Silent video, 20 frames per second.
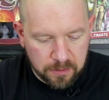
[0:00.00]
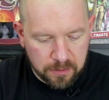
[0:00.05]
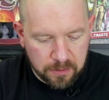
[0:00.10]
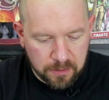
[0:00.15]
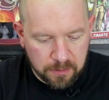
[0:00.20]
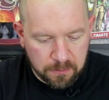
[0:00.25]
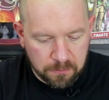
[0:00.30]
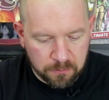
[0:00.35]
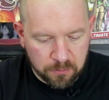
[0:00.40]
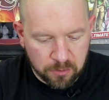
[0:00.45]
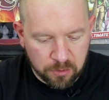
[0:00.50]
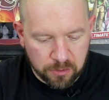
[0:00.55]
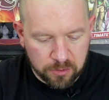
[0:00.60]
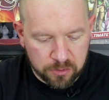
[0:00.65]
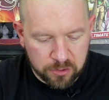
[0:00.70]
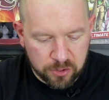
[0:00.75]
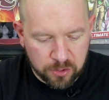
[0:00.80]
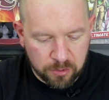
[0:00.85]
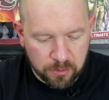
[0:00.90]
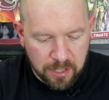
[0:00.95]
I'm not
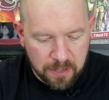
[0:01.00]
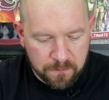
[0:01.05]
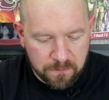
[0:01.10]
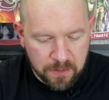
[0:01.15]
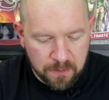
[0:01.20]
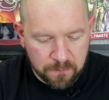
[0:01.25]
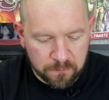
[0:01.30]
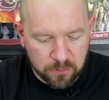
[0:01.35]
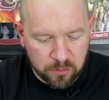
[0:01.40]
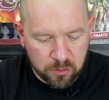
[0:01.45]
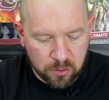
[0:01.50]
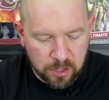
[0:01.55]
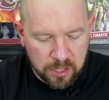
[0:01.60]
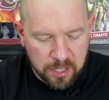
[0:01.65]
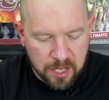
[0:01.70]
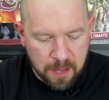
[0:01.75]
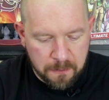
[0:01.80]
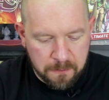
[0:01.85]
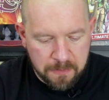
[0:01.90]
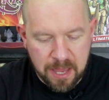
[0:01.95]
sure if you've done it
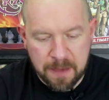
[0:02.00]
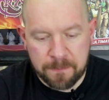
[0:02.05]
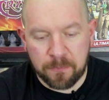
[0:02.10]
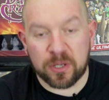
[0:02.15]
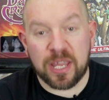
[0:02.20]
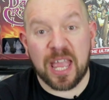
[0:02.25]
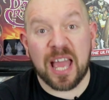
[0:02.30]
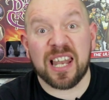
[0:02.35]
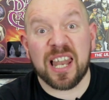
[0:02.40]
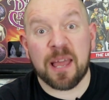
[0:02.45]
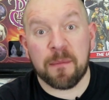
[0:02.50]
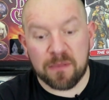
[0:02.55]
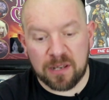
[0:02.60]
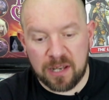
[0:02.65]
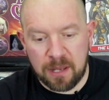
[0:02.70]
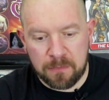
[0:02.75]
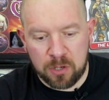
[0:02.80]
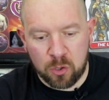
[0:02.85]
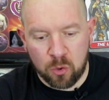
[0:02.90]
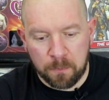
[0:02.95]
yet, mate. But yeah,
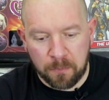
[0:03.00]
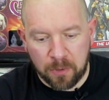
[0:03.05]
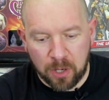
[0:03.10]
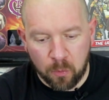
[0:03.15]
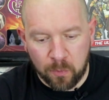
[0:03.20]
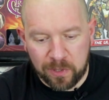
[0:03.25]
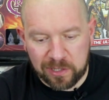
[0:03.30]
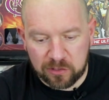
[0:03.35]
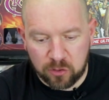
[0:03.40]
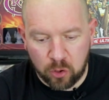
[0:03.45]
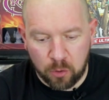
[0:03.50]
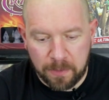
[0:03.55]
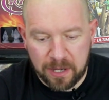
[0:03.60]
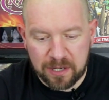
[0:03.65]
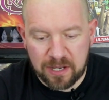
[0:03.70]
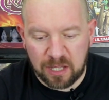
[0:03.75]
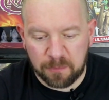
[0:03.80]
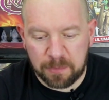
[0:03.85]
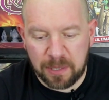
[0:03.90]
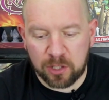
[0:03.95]
let me know. But I will do, mate.
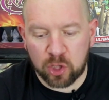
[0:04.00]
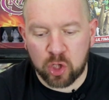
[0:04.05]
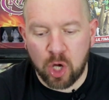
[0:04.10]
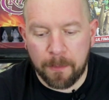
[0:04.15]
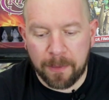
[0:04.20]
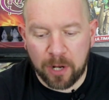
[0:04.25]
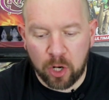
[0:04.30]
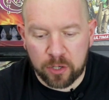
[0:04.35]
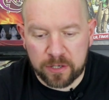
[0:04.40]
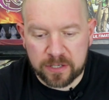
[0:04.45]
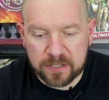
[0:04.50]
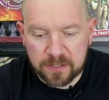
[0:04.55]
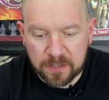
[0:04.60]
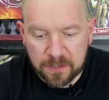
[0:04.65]
I'll be able to comment on it.